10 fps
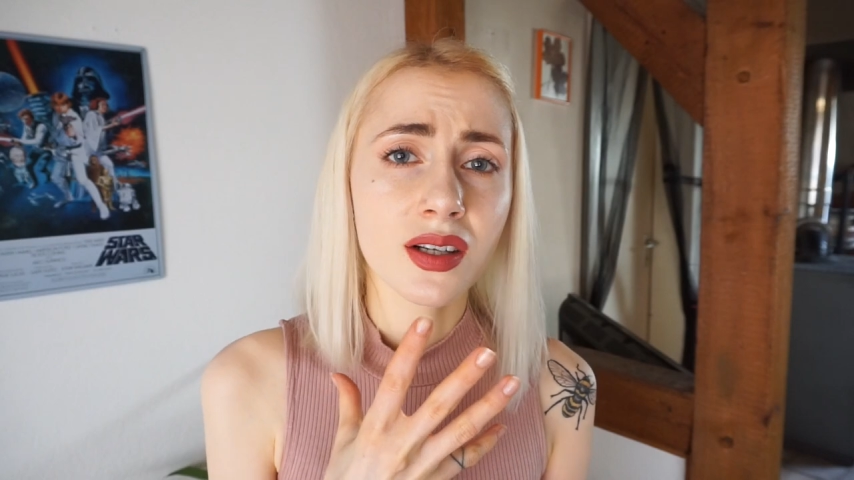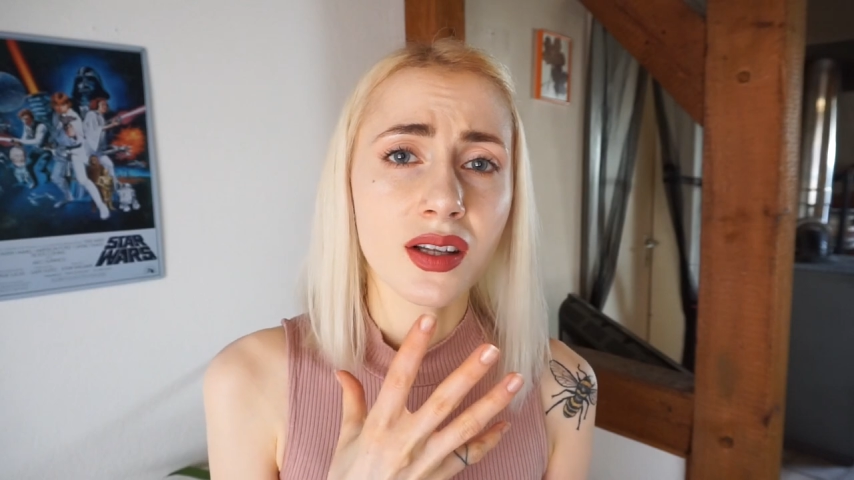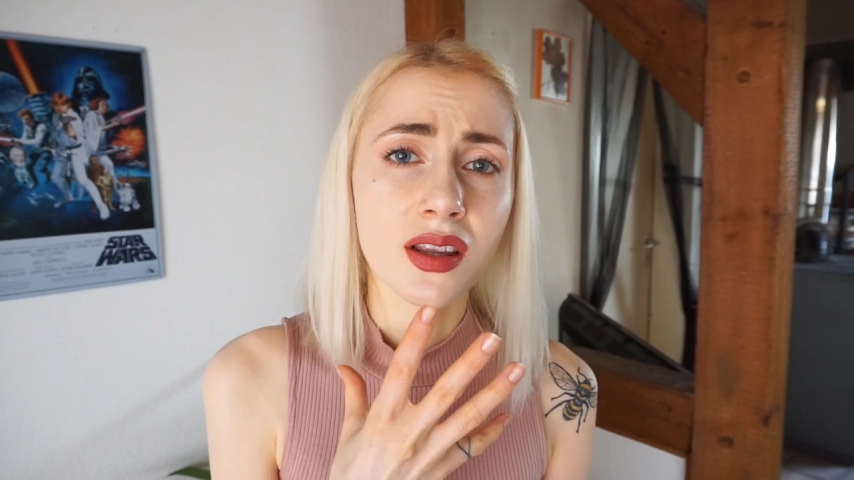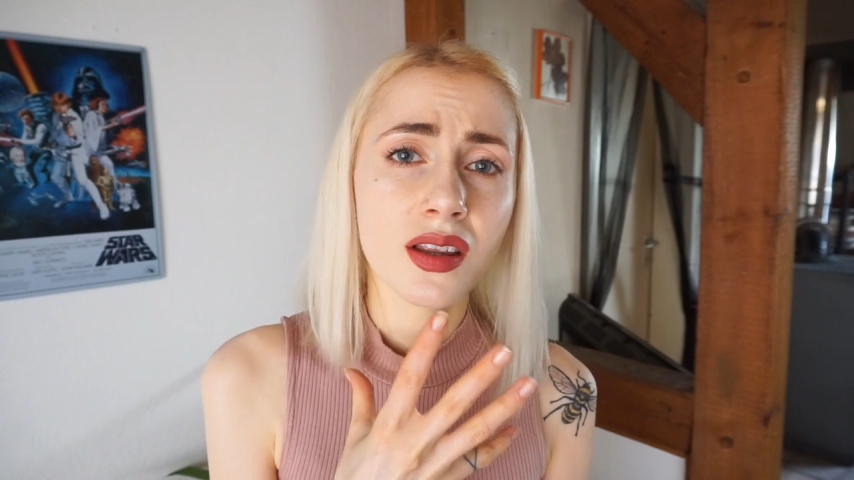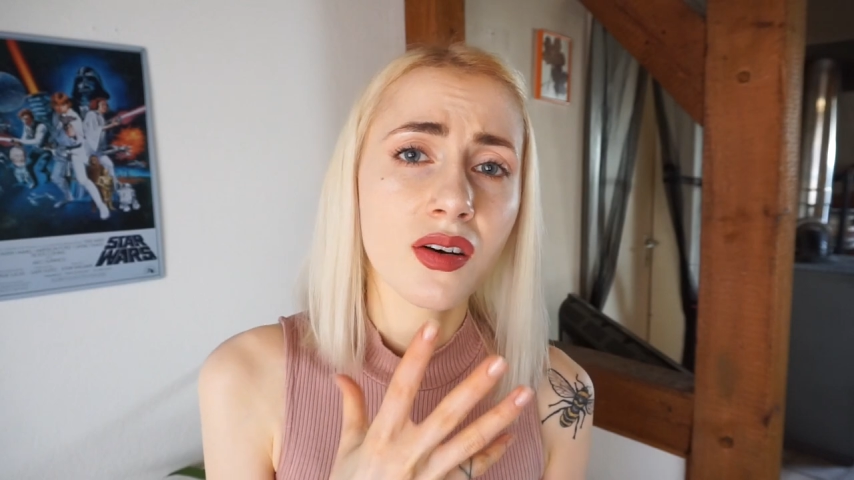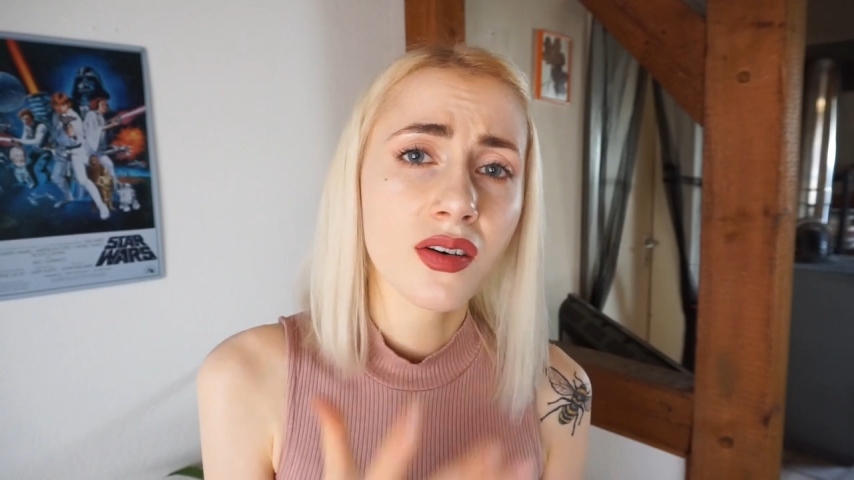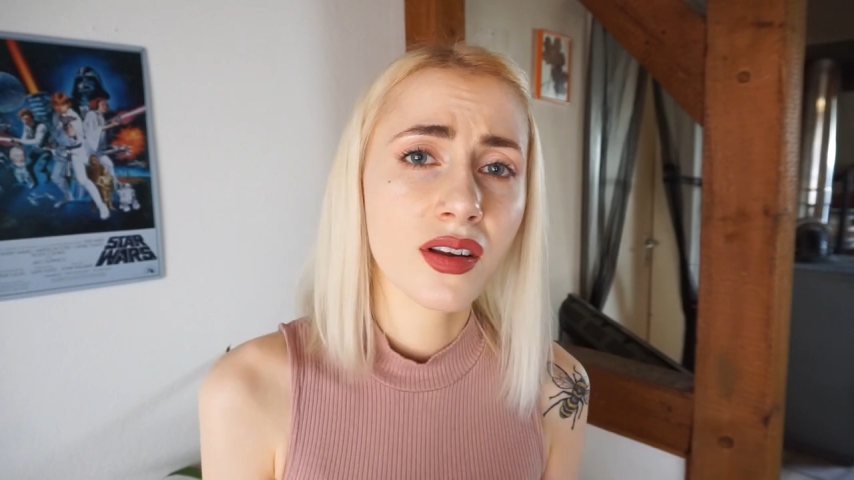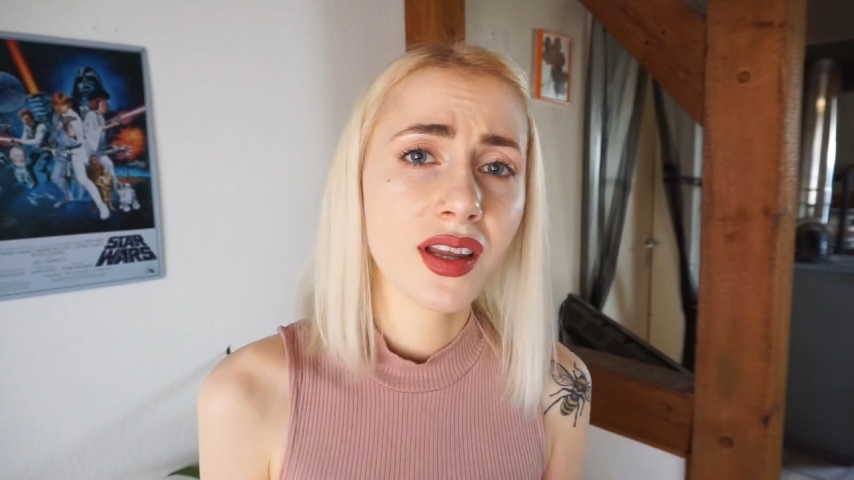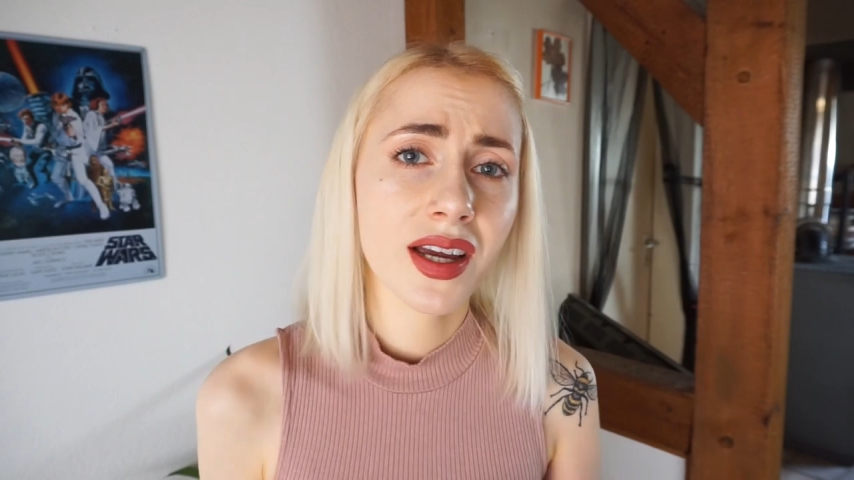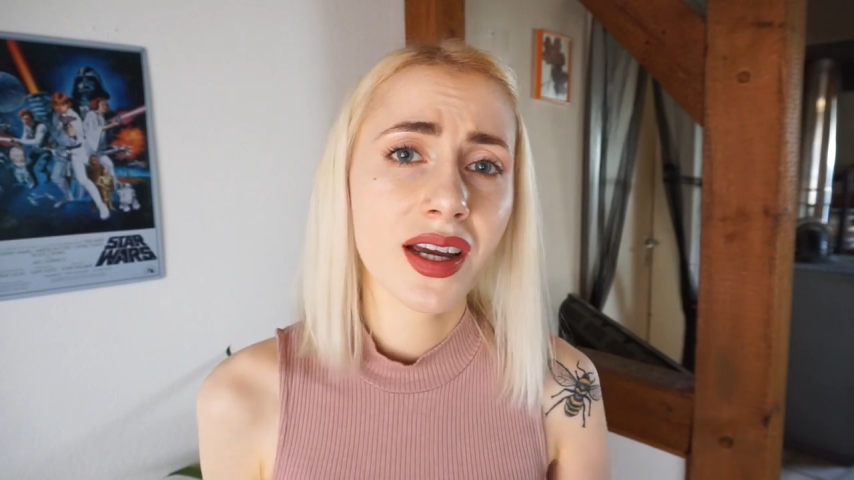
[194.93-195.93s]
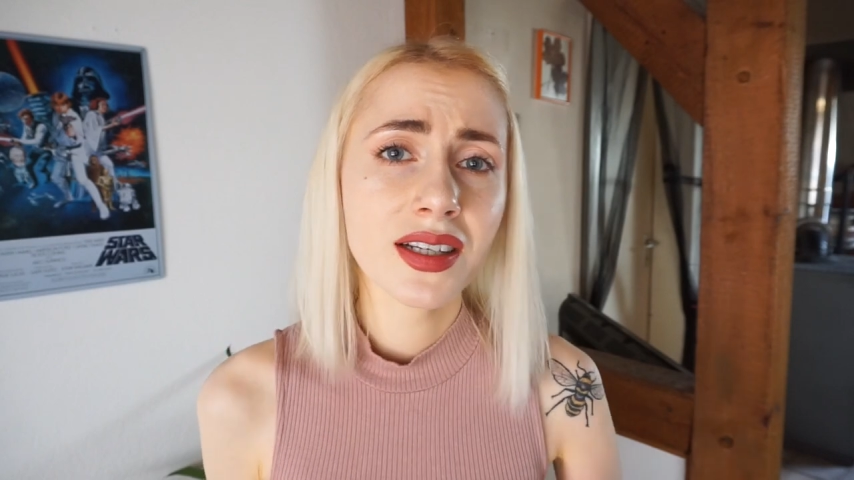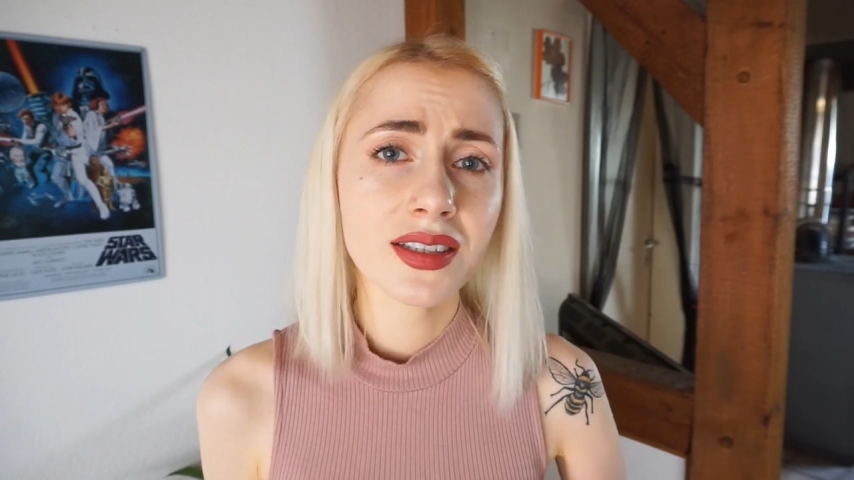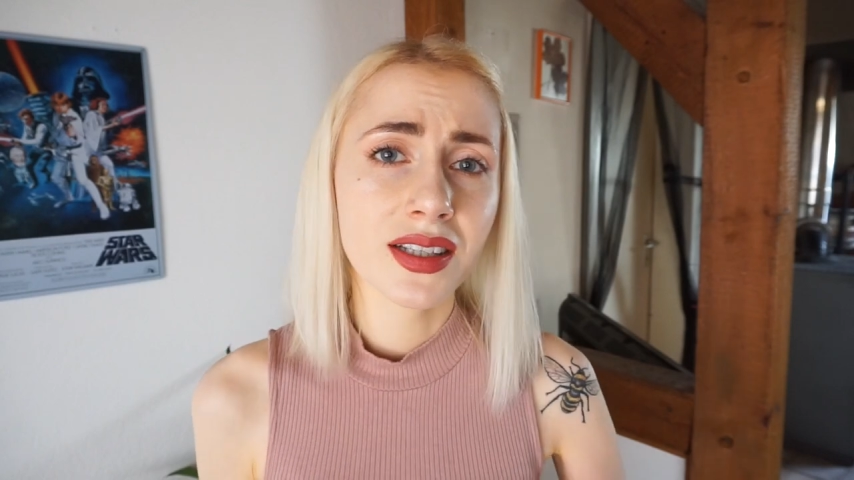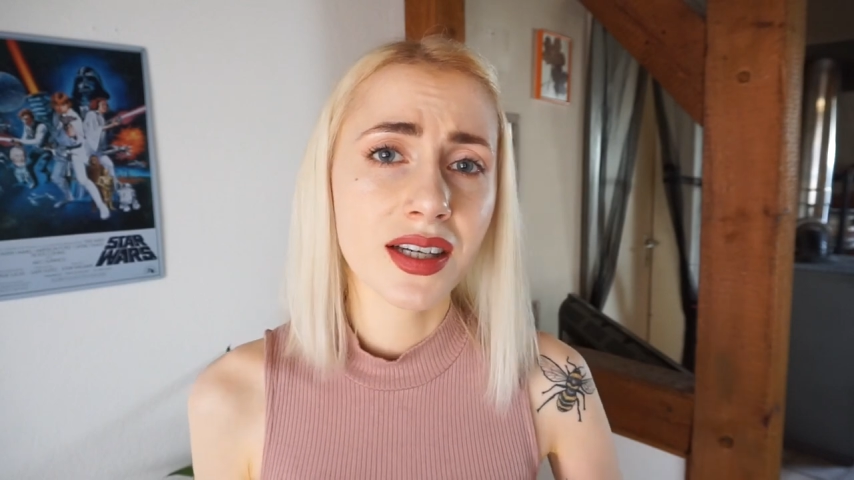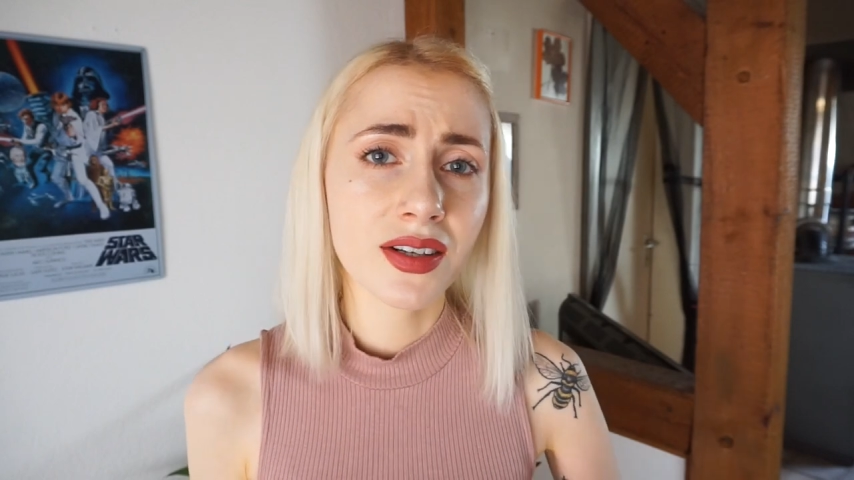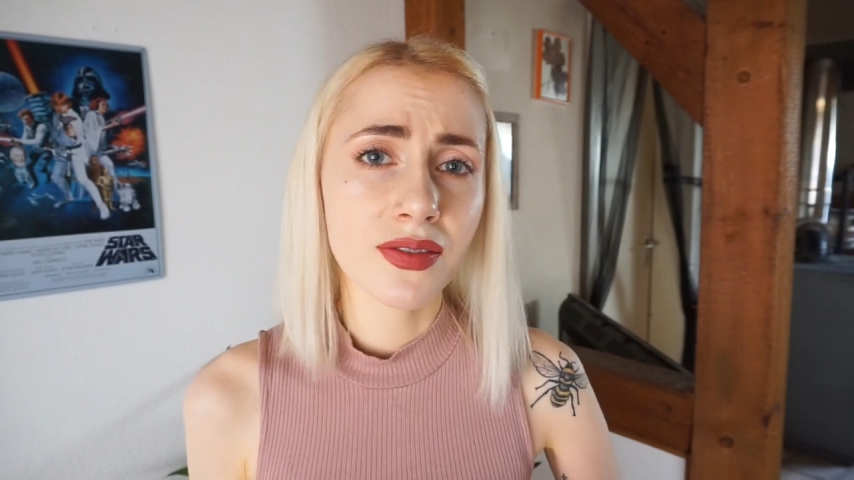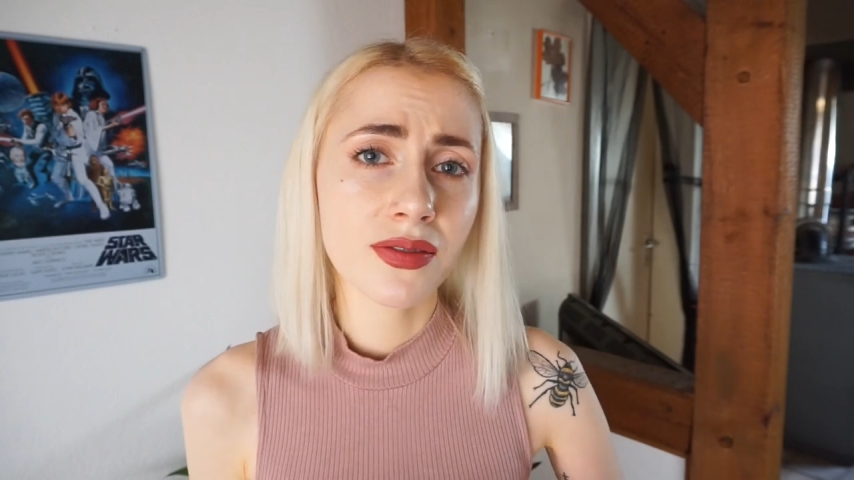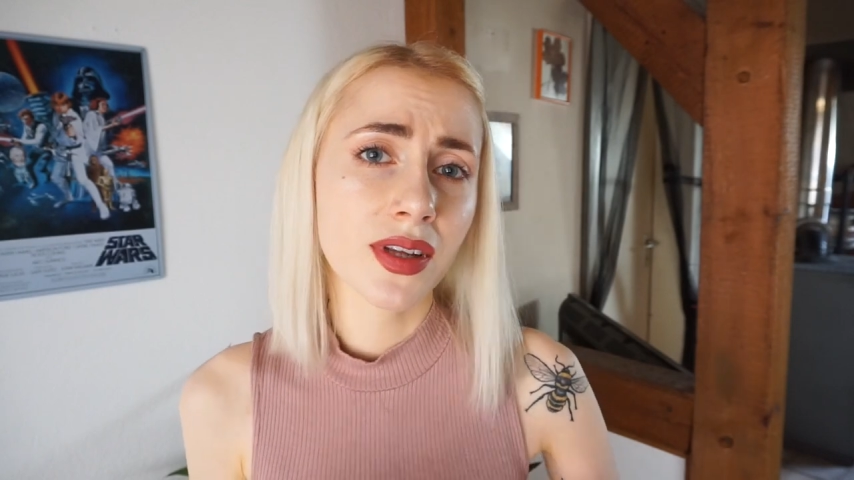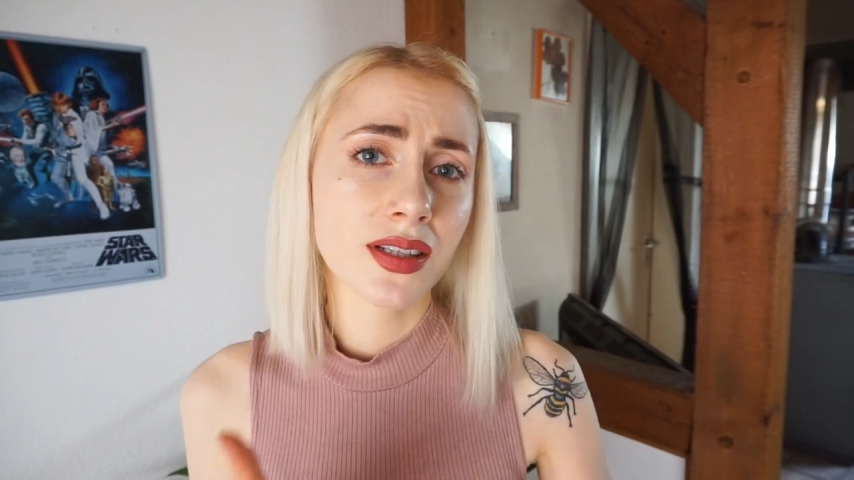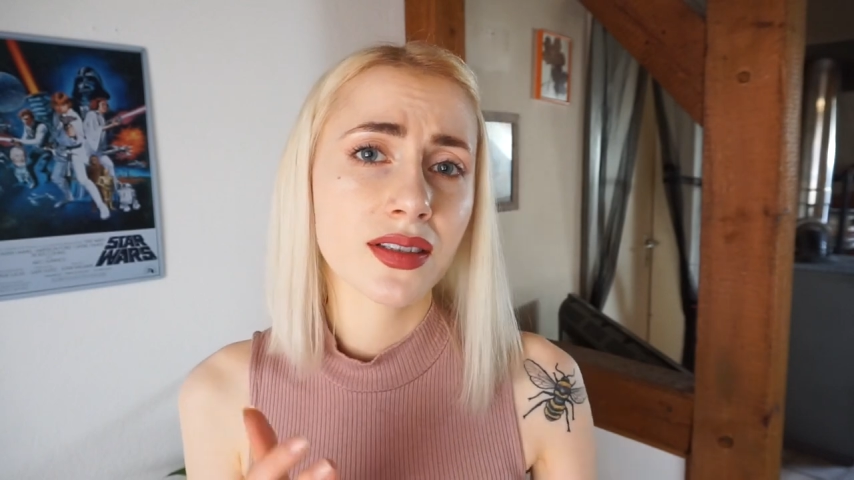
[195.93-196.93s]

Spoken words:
longer legs and a flat